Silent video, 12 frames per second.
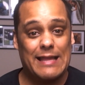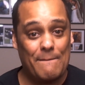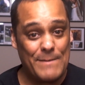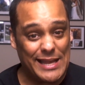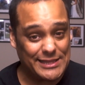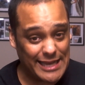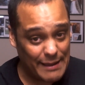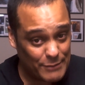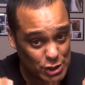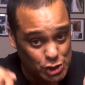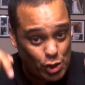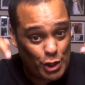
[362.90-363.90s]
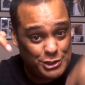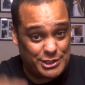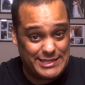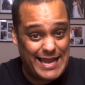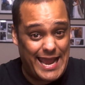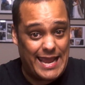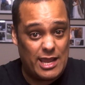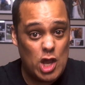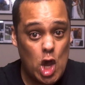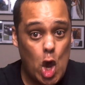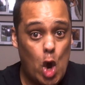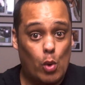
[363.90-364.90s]
The method I'm going to show you today
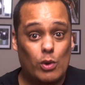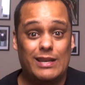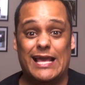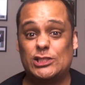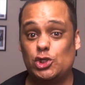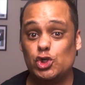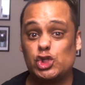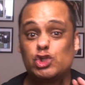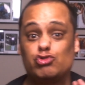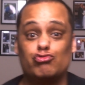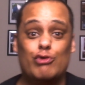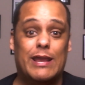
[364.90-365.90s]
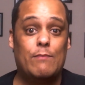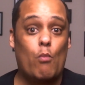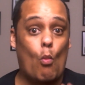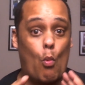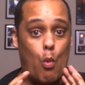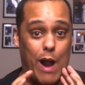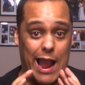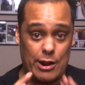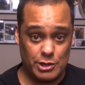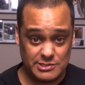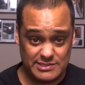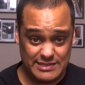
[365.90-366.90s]
will let you stream
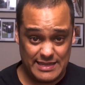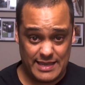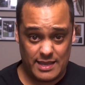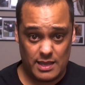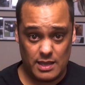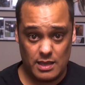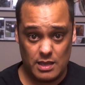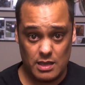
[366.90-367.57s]
wirelessly